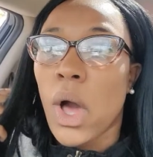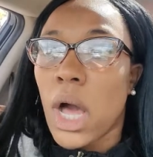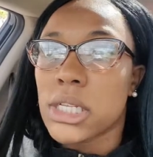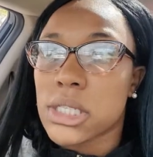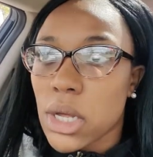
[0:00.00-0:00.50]

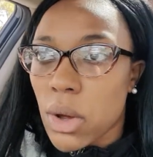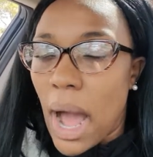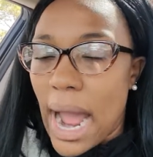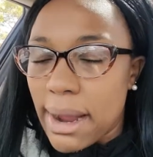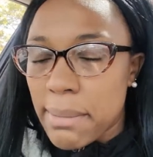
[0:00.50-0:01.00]
So
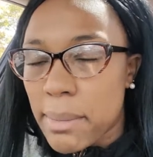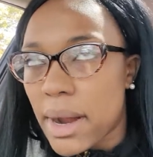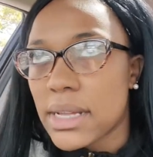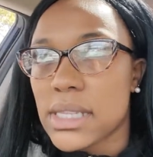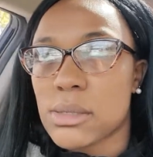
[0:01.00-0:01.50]
I
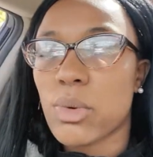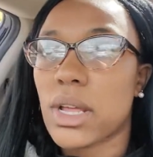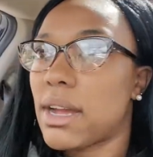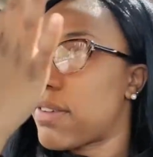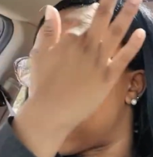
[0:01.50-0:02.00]
remember this morning,
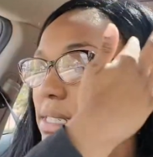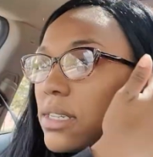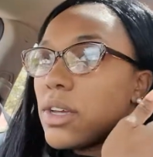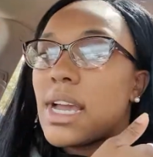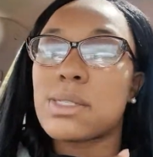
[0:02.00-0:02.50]
I forgot to
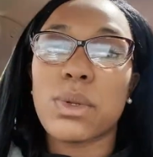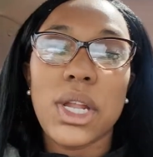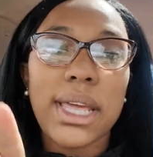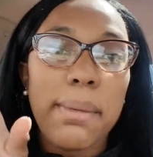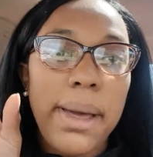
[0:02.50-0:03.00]
tell you guys, we're
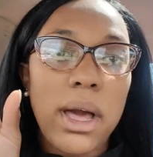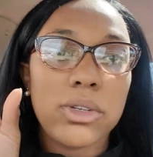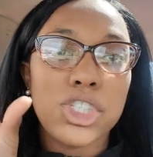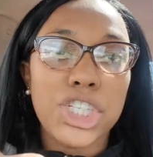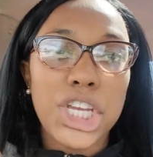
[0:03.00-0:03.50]
learning about
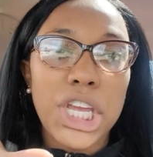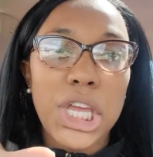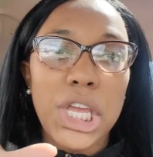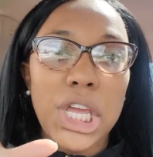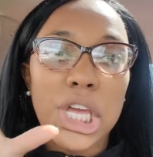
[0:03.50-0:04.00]

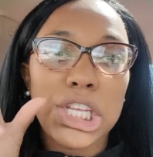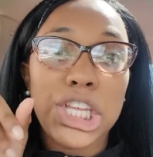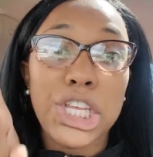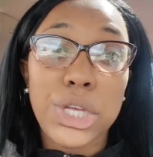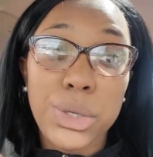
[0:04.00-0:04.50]

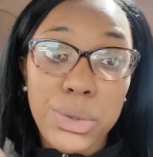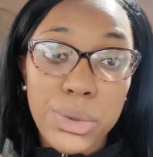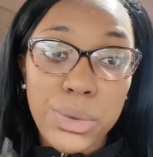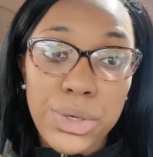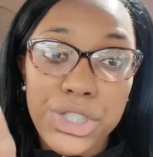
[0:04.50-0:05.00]

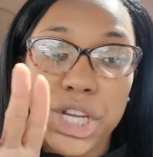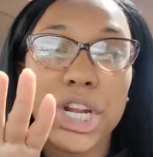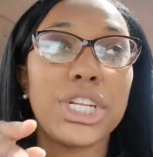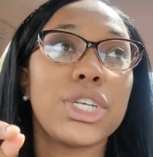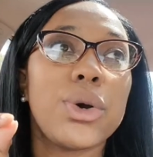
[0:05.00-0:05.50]
GU,
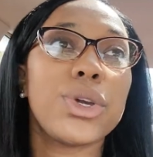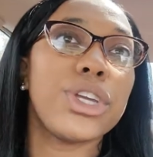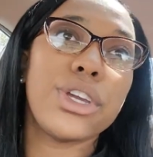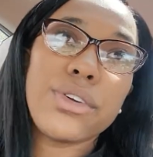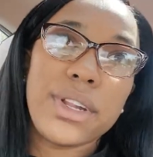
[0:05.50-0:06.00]

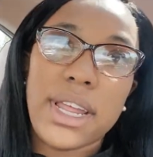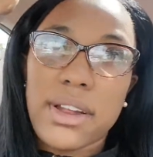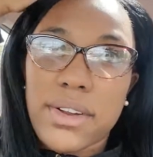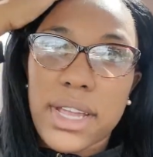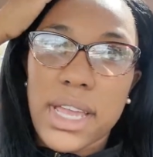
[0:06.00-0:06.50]

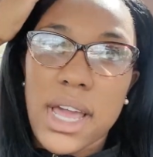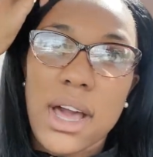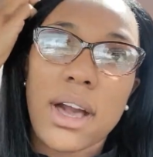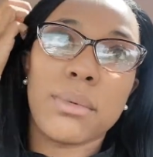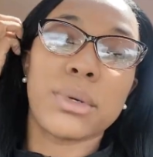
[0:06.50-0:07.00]
genitourinary.
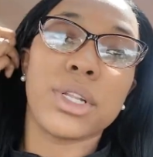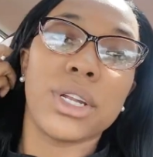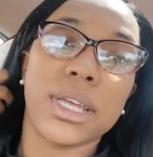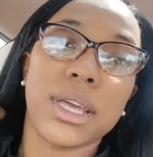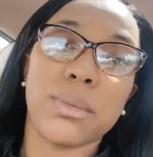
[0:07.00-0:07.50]

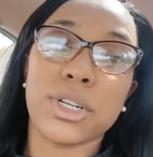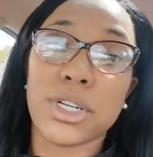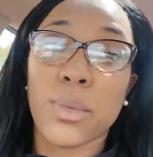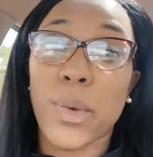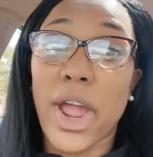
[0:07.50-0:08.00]

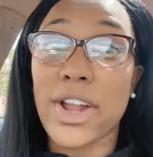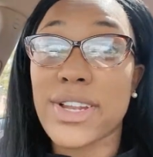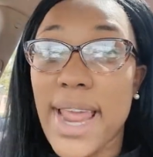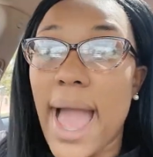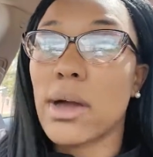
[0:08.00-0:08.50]
We are
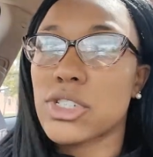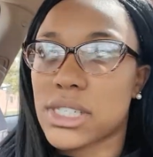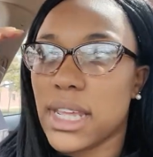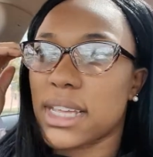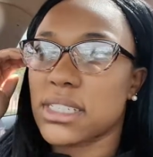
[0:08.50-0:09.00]
now just
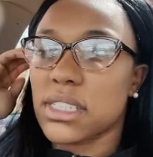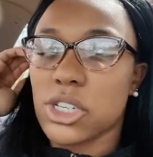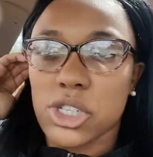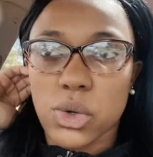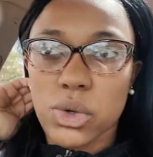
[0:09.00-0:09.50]
getting into the